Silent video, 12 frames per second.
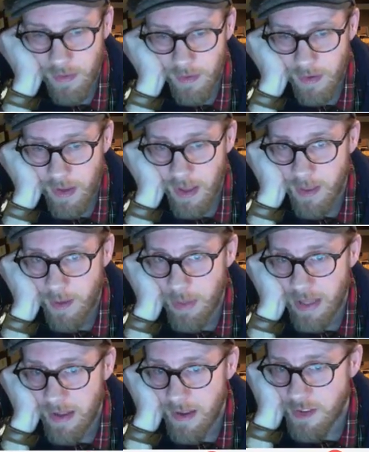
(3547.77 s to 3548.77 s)
Ethan,
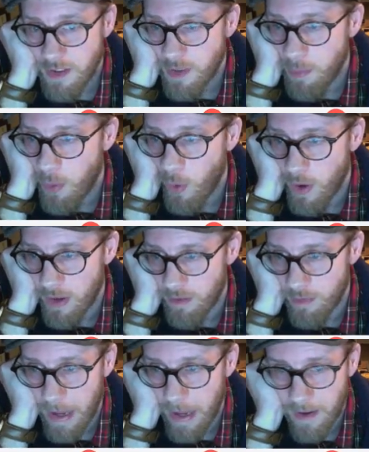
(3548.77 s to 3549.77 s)
be supportive,
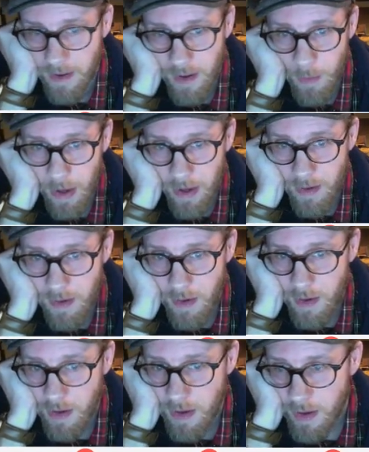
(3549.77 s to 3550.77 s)
man. Come on.
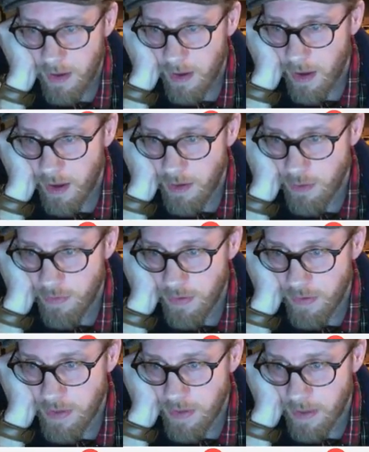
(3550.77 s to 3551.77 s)
I'll do
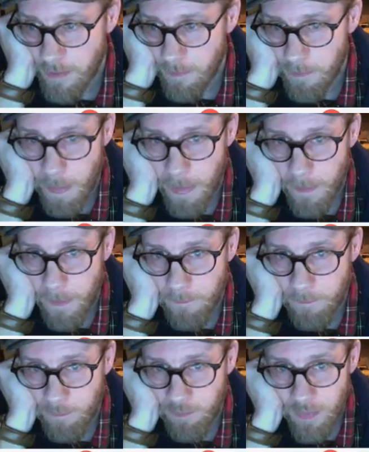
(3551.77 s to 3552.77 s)
15.
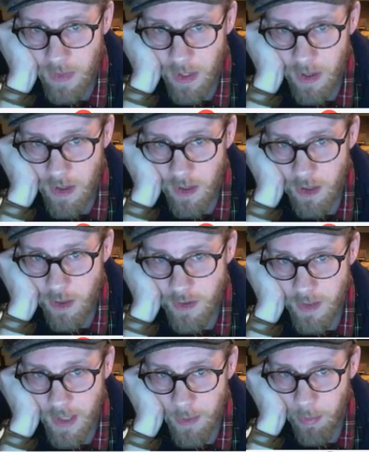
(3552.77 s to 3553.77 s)
Use
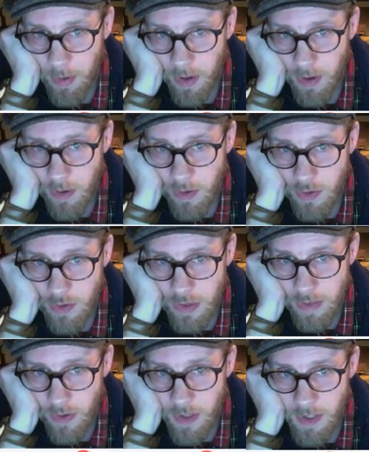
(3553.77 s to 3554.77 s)
the table below to
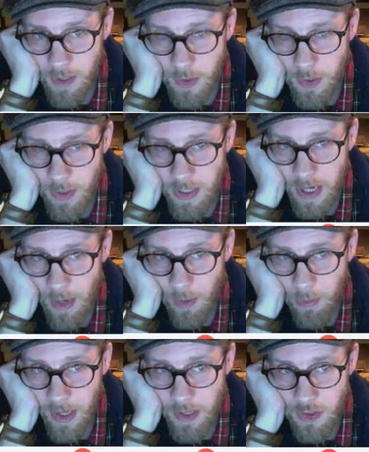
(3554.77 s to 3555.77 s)
differentiate between DNA
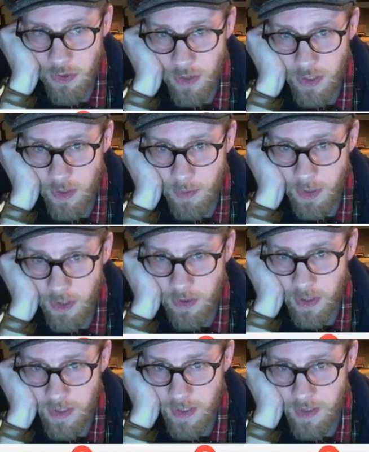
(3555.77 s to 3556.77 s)
replication, transcription, and
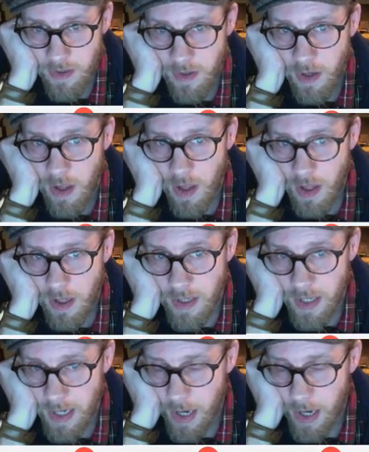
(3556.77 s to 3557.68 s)
translation. DNA